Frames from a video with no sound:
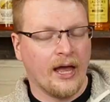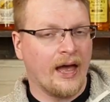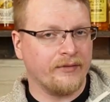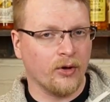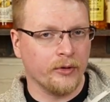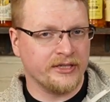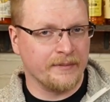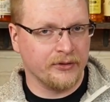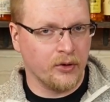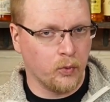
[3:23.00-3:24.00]
Having only
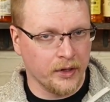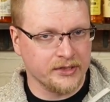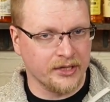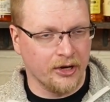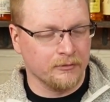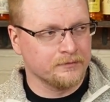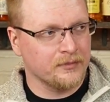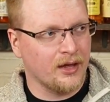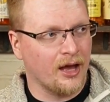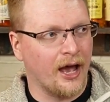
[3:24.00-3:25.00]
sampled it once though,
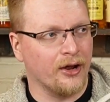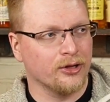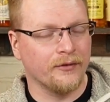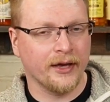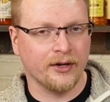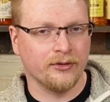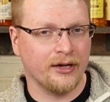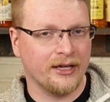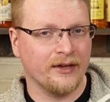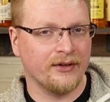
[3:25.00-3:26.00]
I don't know if I can
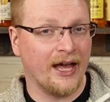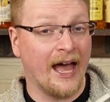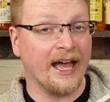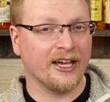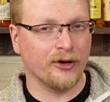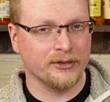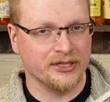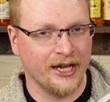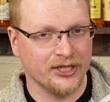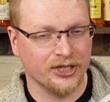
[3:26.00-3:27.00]
give an accurate
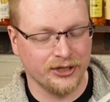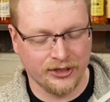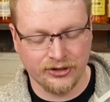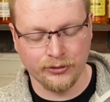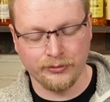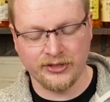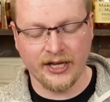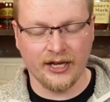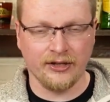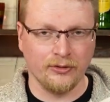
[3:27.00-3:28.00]
representation to
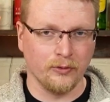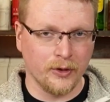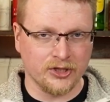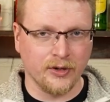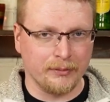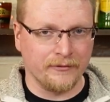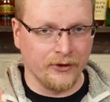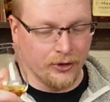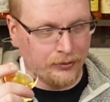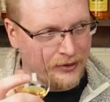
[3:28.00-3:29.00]
saying which one I
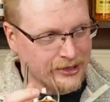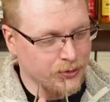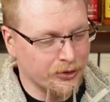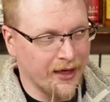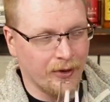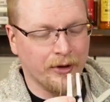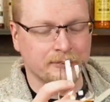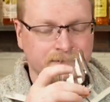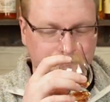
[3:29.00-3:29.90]
prefer, this one or that one.